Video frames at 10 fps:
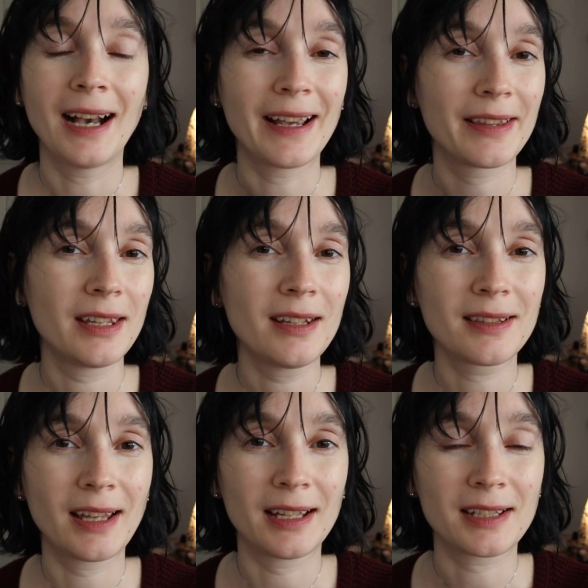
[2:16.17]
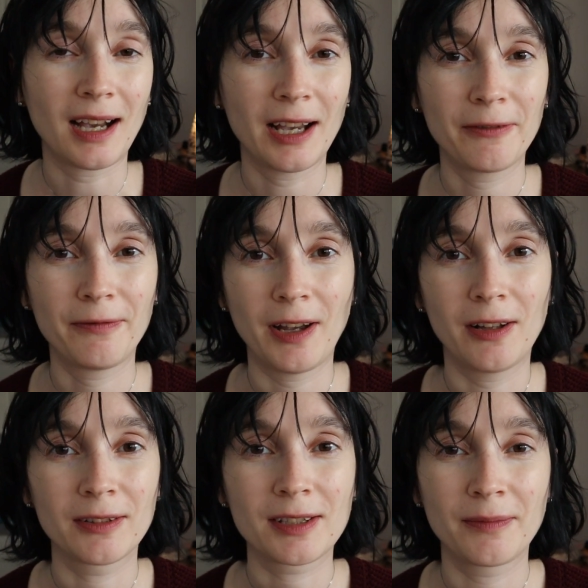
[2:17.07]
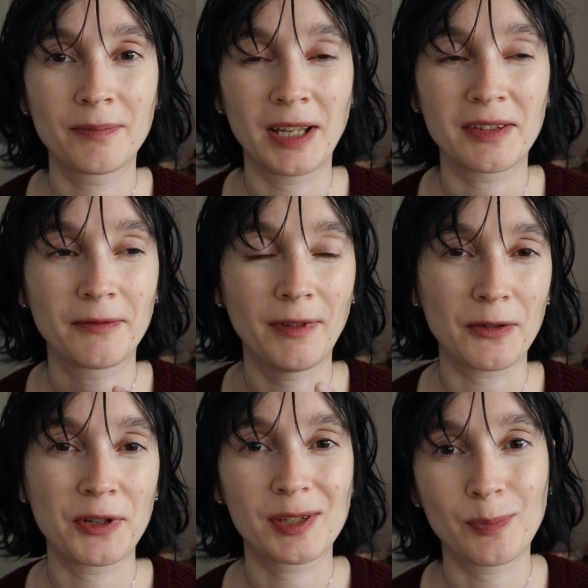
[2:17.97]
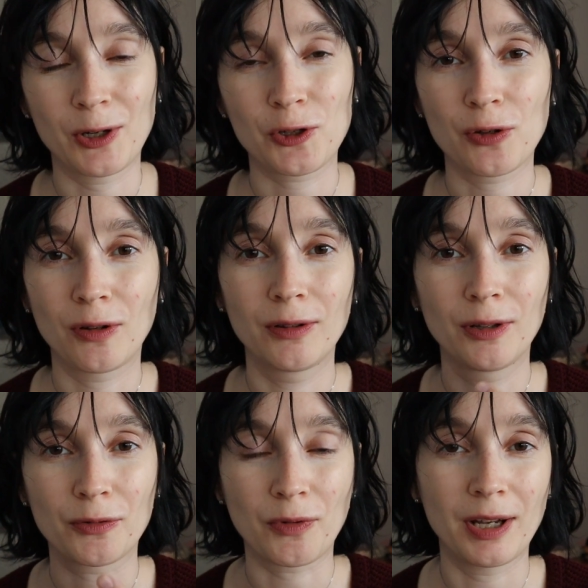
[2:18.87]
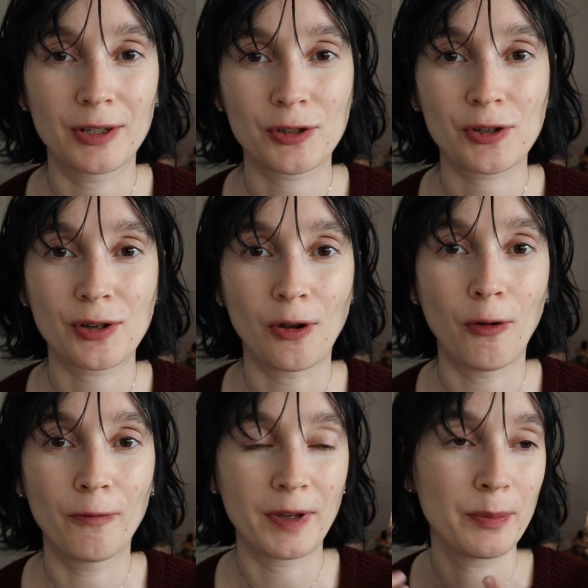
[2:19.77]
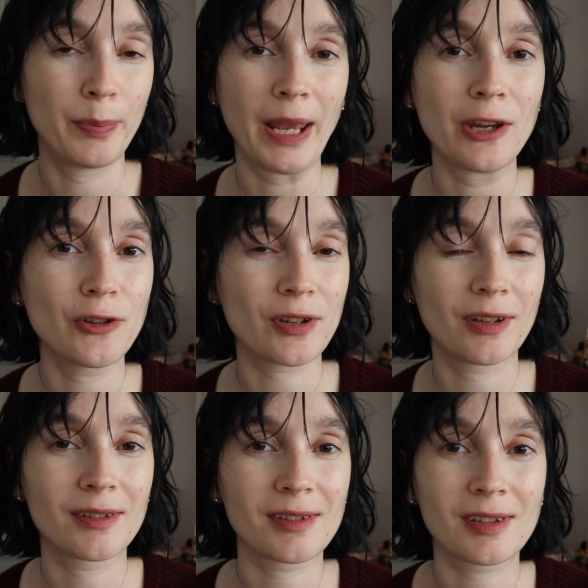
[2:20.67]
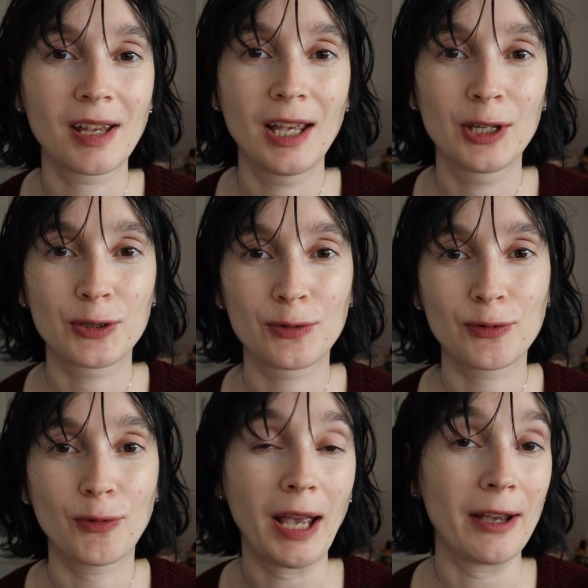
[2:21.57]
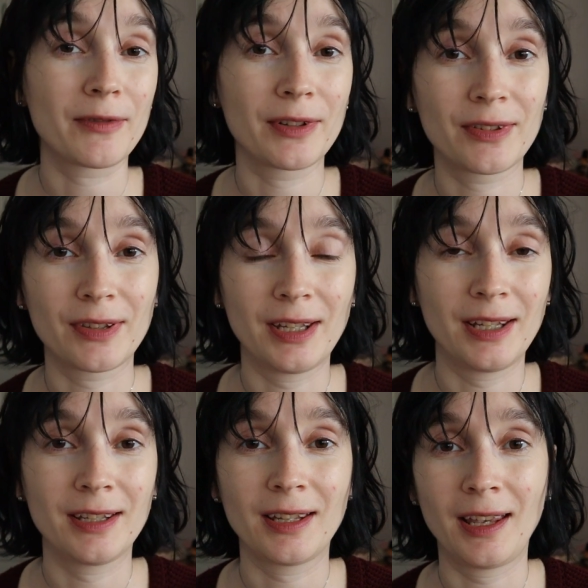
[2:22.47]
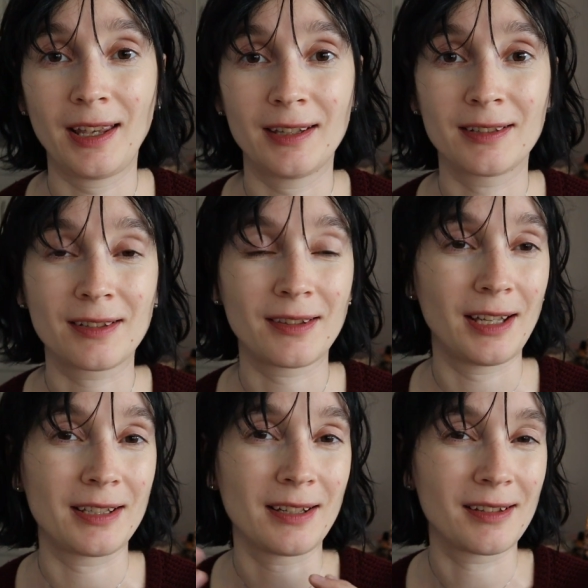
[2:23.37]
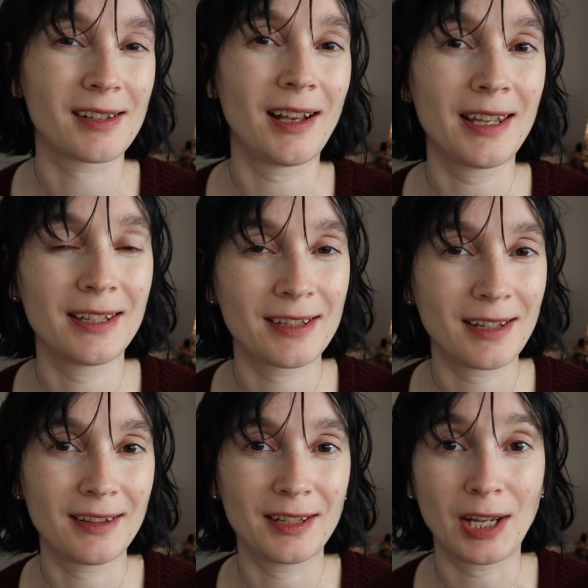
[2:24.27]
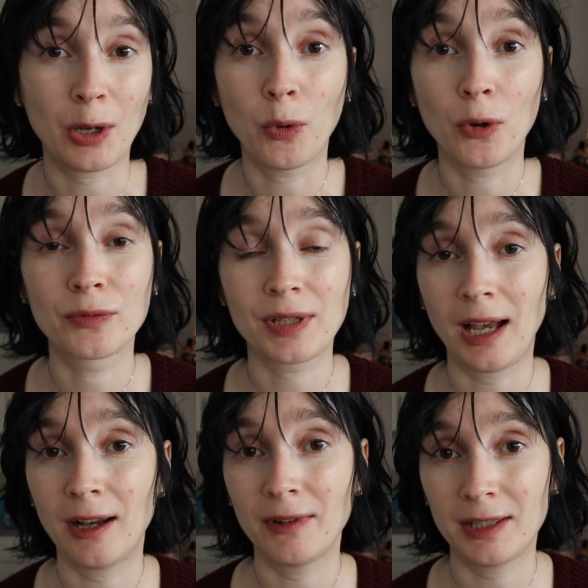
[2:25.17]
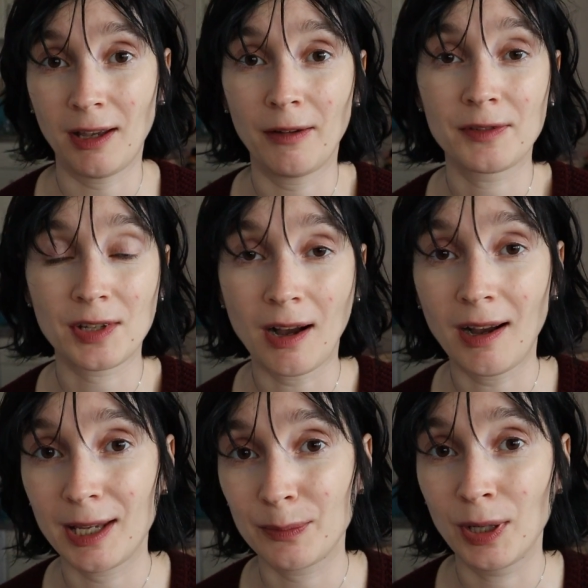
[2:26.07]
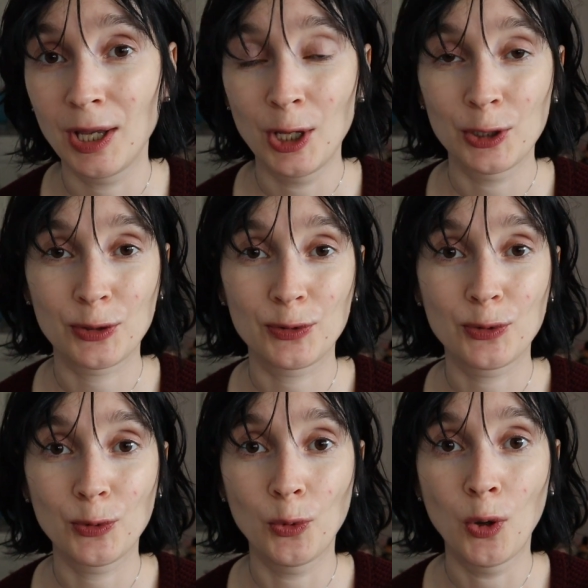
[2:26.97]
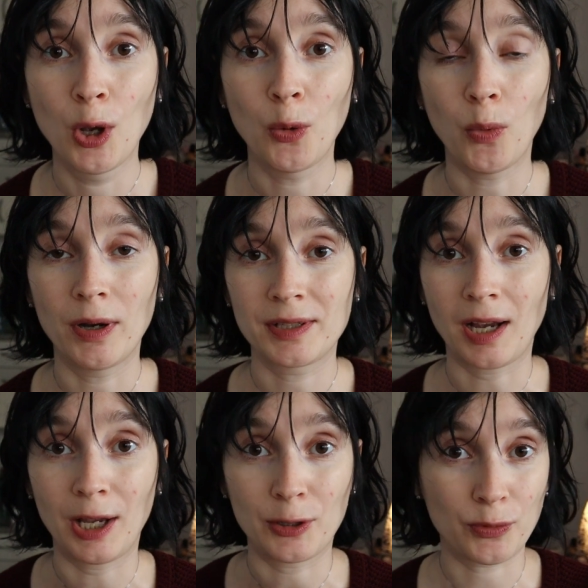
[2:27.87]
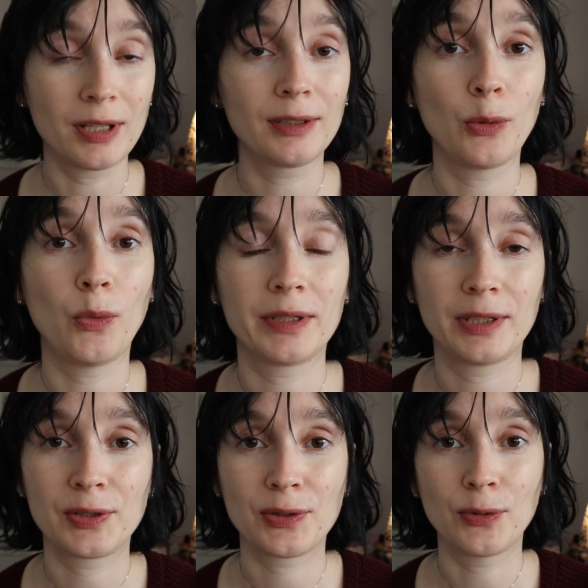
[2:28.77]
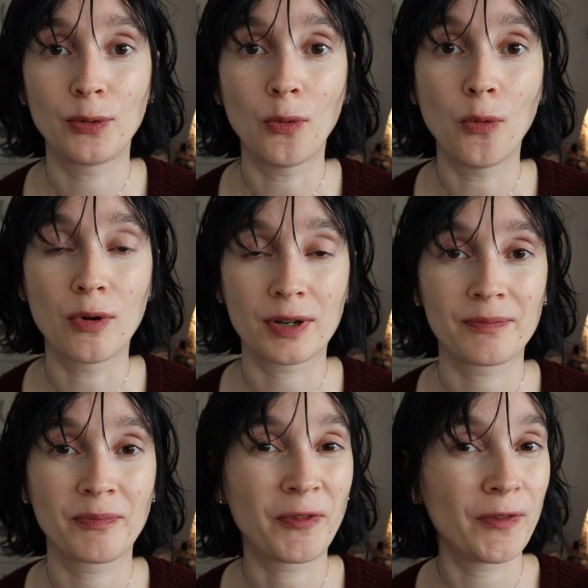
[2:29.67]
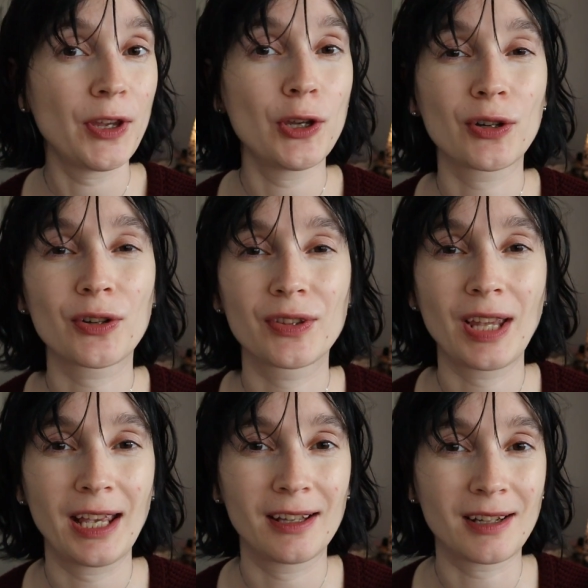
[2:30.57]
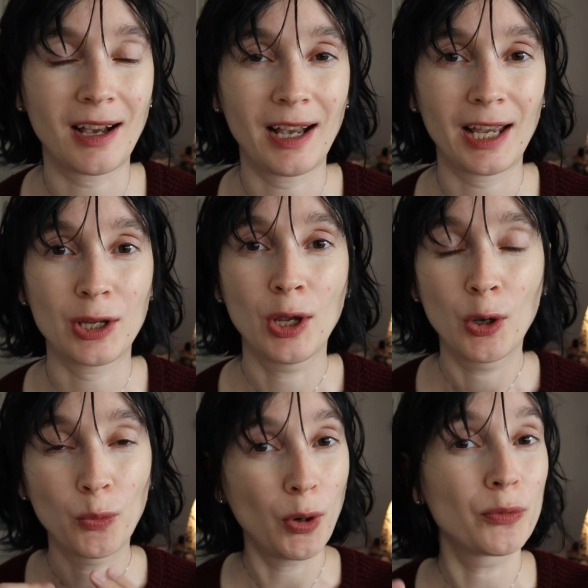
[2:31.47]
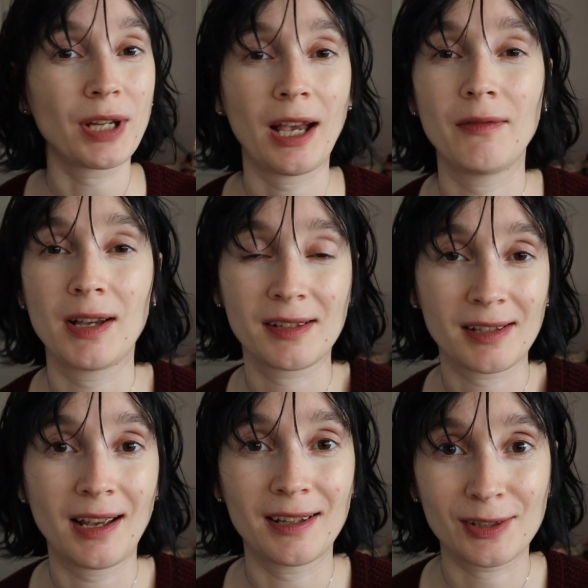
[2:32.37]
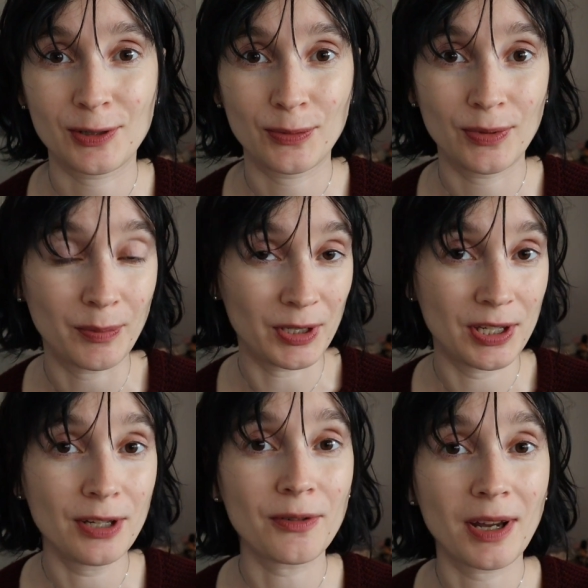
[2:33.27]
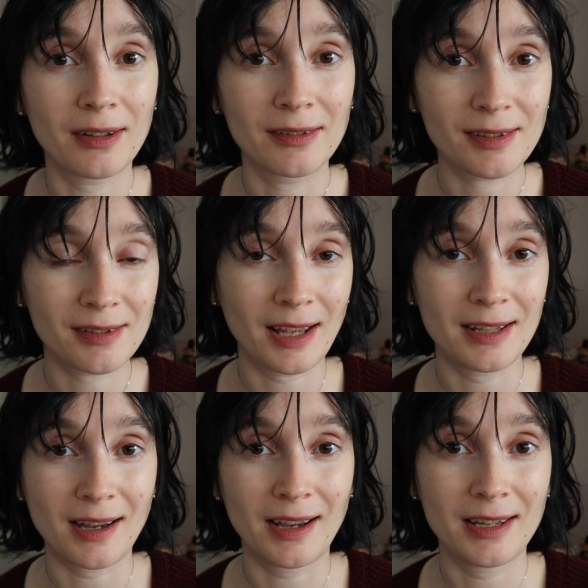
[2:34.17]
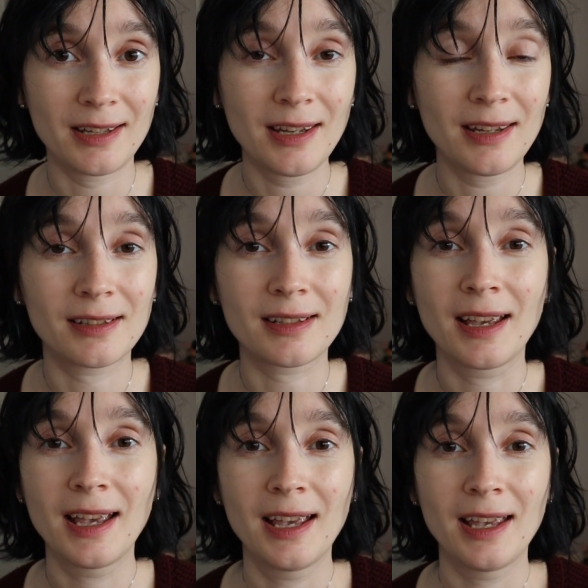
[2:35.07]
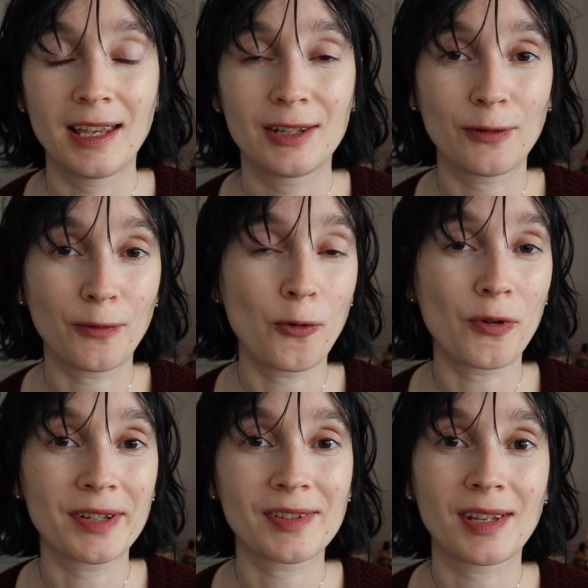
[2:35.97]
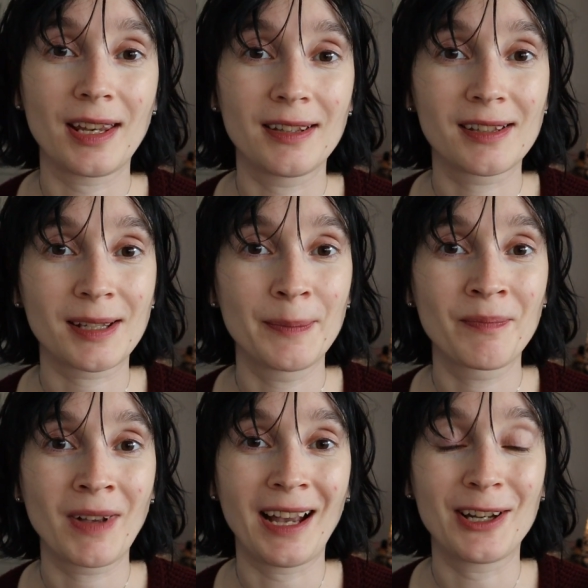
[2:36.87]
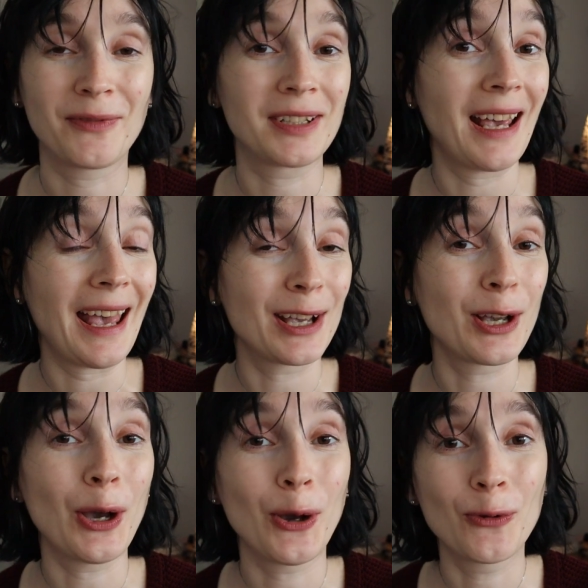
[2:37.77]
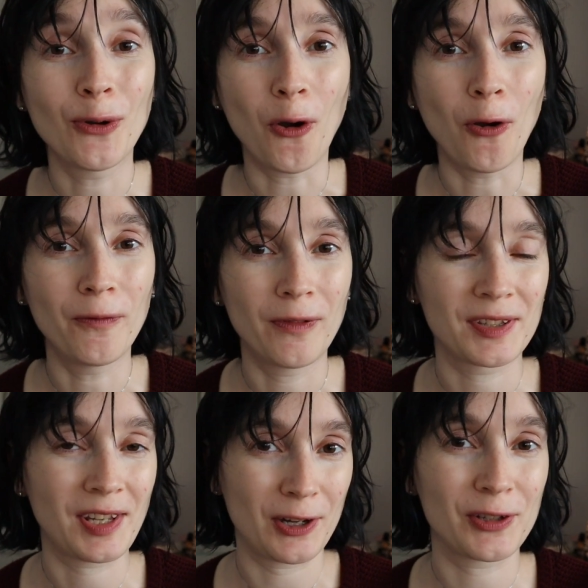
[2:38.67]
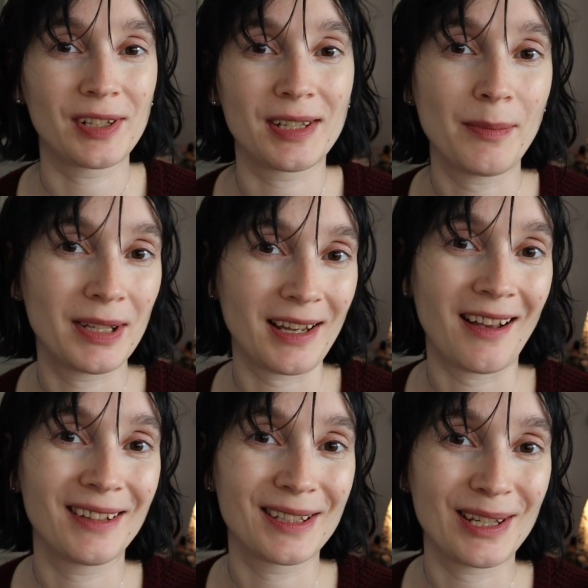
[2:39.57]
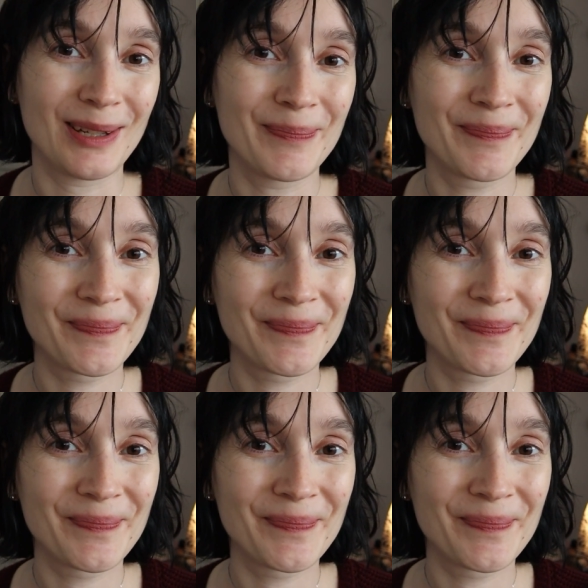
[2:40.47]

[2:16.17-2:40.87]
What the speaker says: I think that I felt that very special rush of impatience to do everything and that anxiety that I won't have enough time to do what I really want to do, or fear that I won't have access to the materials that I need. And of course, it's kind of an echo of scarcity mentality.